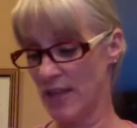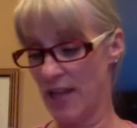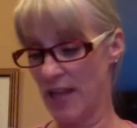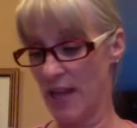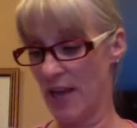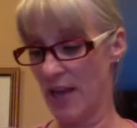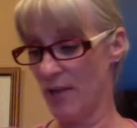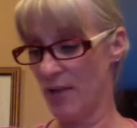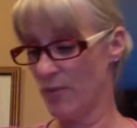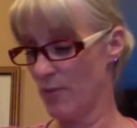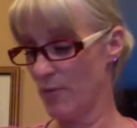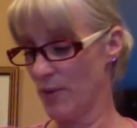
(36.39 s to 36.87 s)

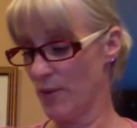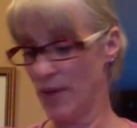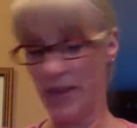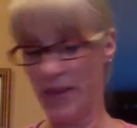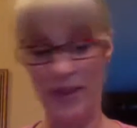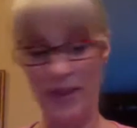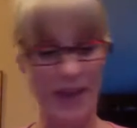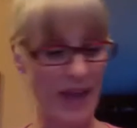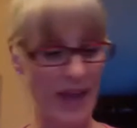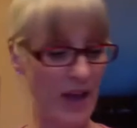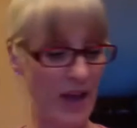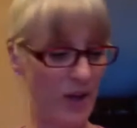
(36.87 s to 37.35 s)
that
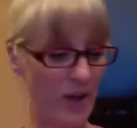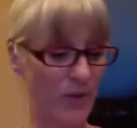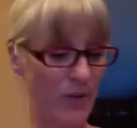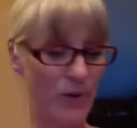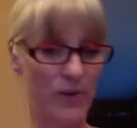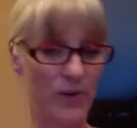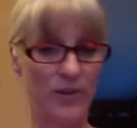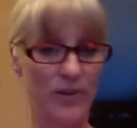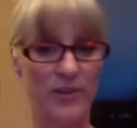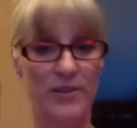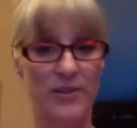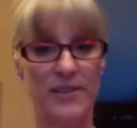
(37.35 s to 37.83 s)
with
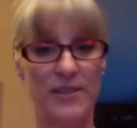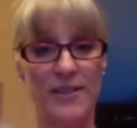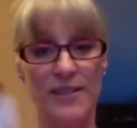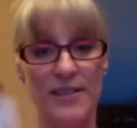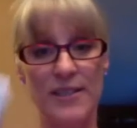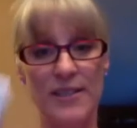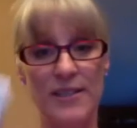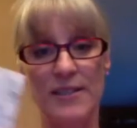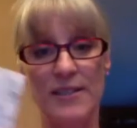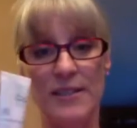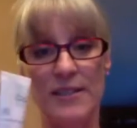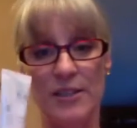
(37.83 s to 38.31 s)
our
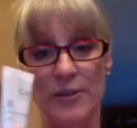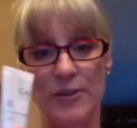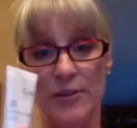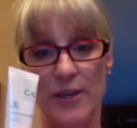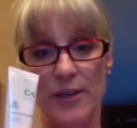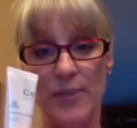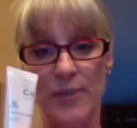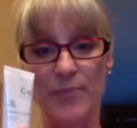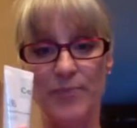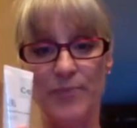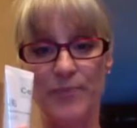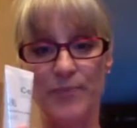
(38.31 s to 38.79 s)
CC
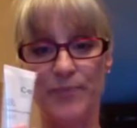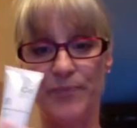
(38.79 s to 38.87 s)
cream.